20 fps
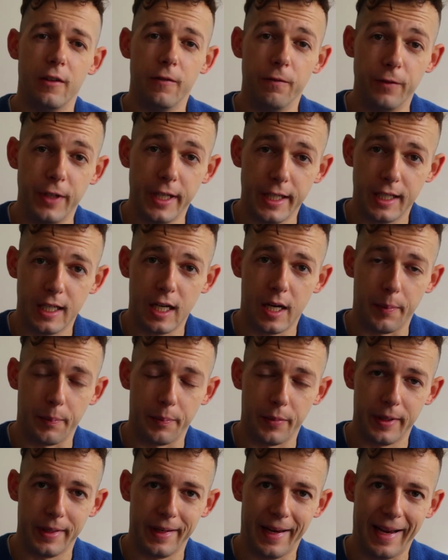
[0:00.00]
wake
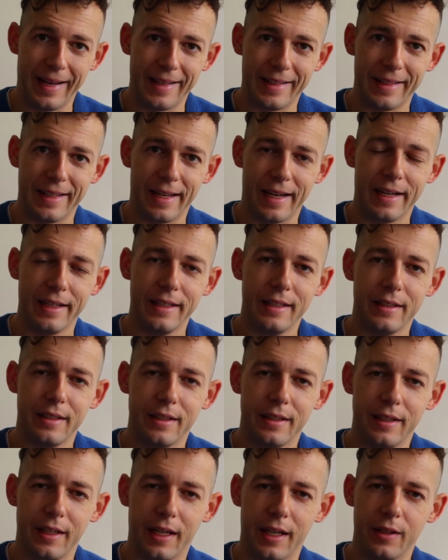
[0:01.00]
up at
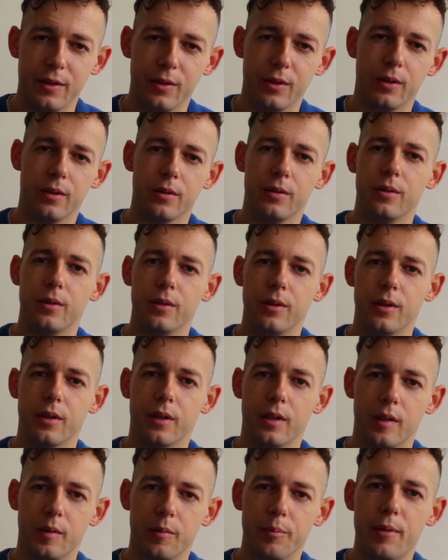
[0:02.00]
night and you go to
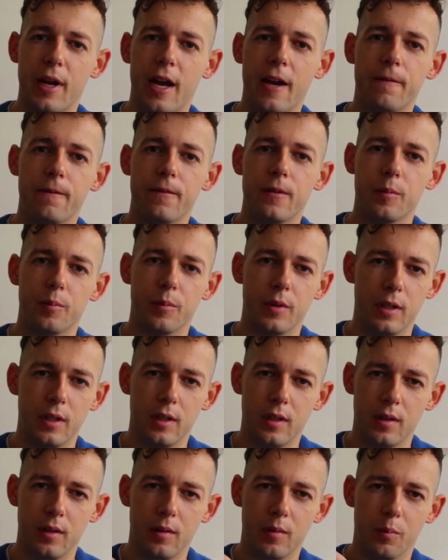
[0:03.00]
your bathroom
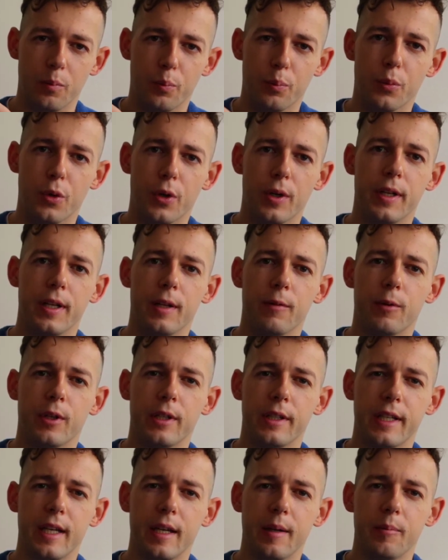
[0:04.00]
more than
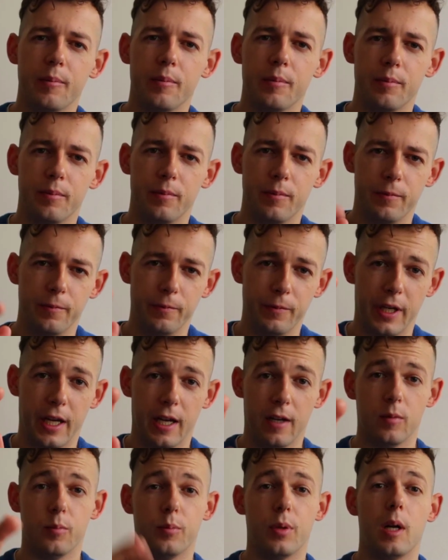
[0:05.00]
one time, we have a